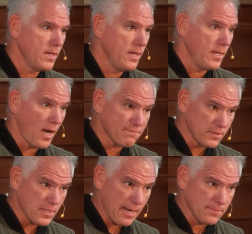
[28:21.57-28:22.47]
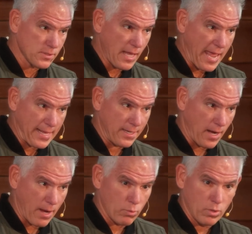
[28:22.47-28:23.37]
And oftentimes, Ann
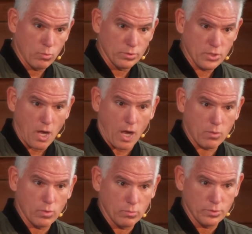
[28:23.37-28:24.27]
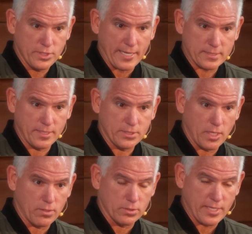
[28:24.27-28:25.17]
and I will talk. We'll text each
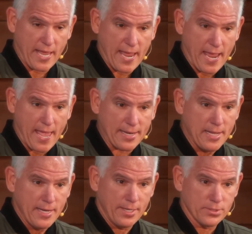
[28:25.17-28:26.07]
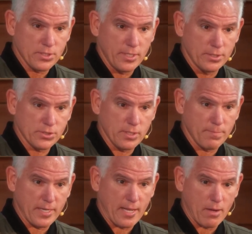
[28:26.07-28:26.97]
other. I'll say, hey, Ann, here's
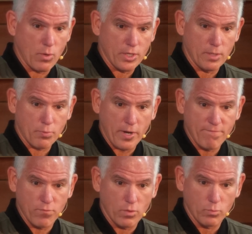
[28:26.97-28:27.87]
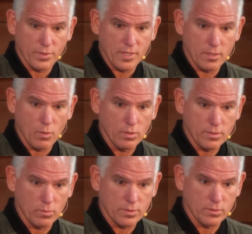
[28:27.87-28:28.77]
somebody I want you to pray for within
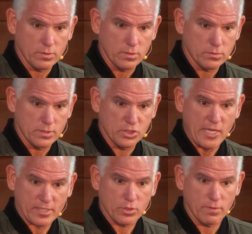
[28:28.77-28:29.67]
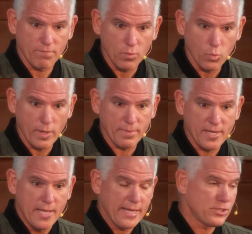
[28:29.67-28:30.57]
the sector of the
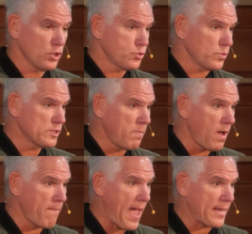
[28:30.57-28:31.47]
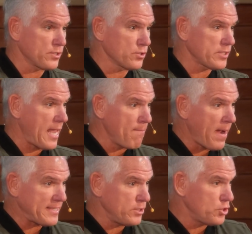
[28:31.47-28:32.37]
women. And she'll respond back and she'll say, hey,
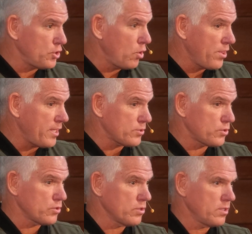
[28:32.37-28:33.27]
Mike, did you know this?